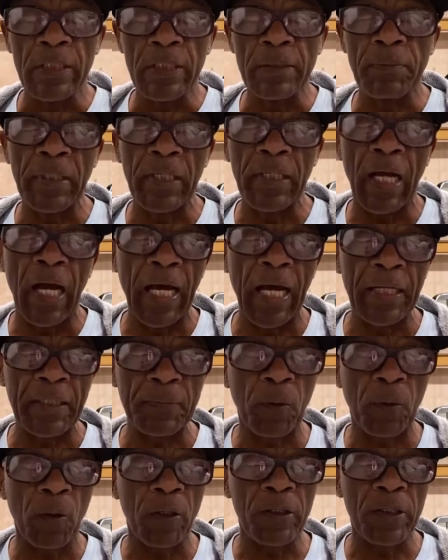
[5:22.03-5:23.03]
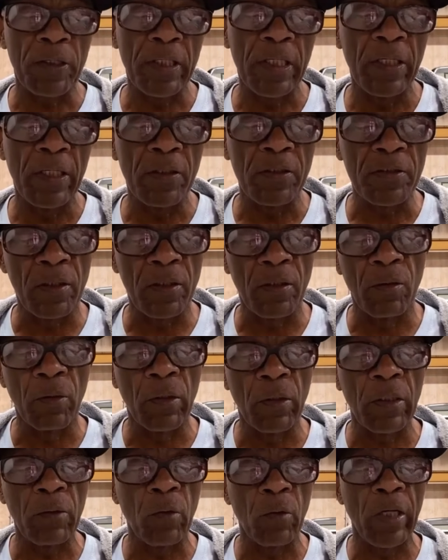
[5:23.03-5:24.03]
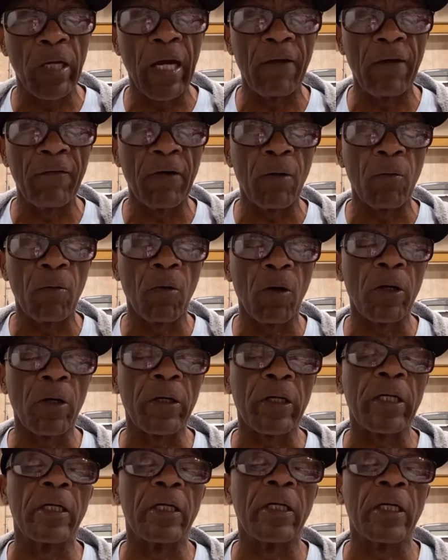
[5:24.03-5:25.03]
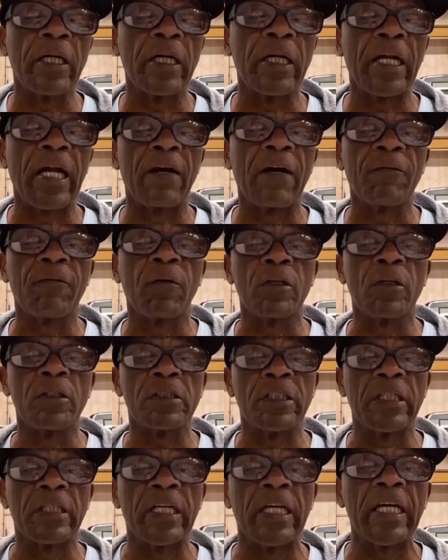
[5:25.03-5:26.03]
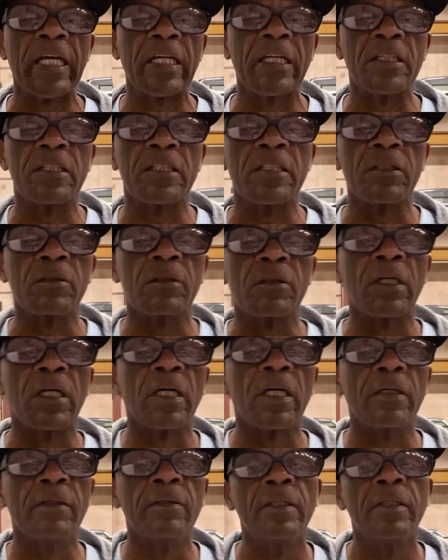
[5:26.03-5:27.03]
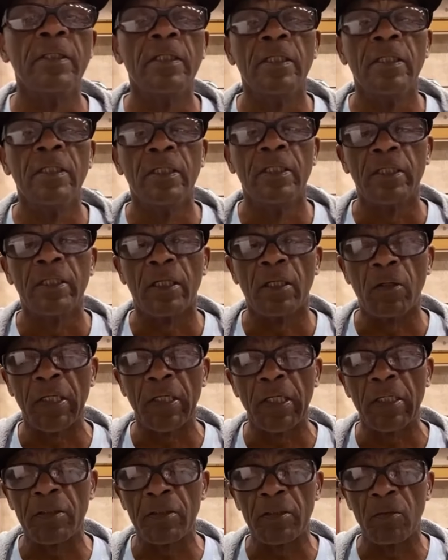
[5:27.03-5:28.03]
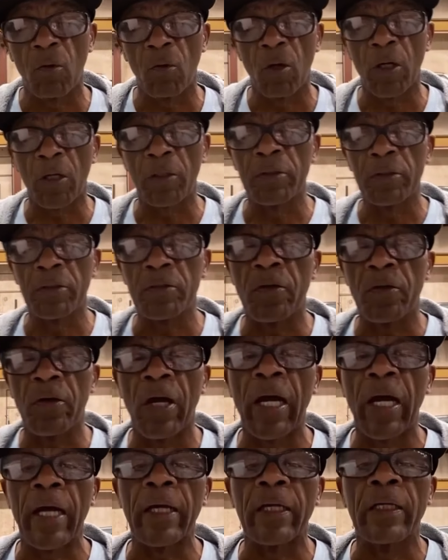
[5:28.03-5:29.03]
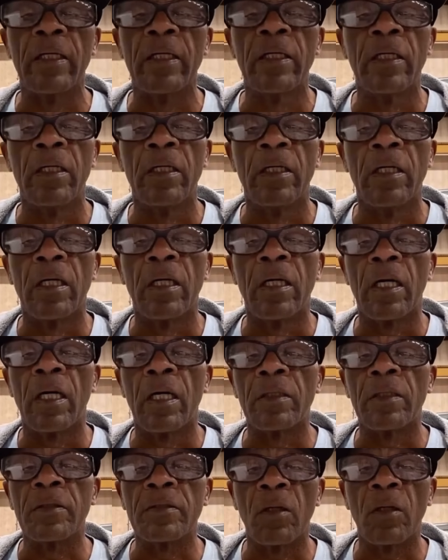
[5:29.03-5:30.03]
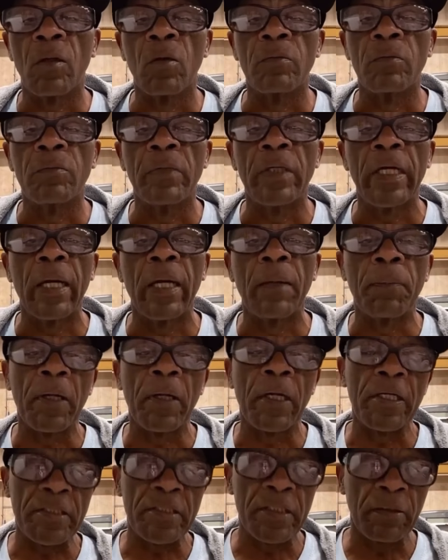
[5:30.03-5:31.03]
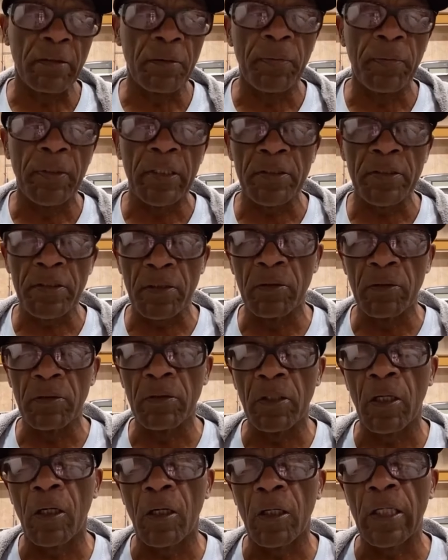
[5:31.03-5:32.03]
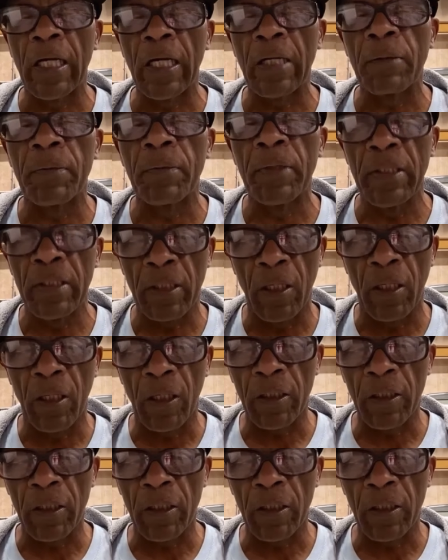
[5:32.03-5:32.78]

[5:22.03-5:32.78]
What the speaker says: be the hottest part of the year, so we have our work cut out for us to get it to get it to work on the track. And plus it'll be a school car. That'll be the car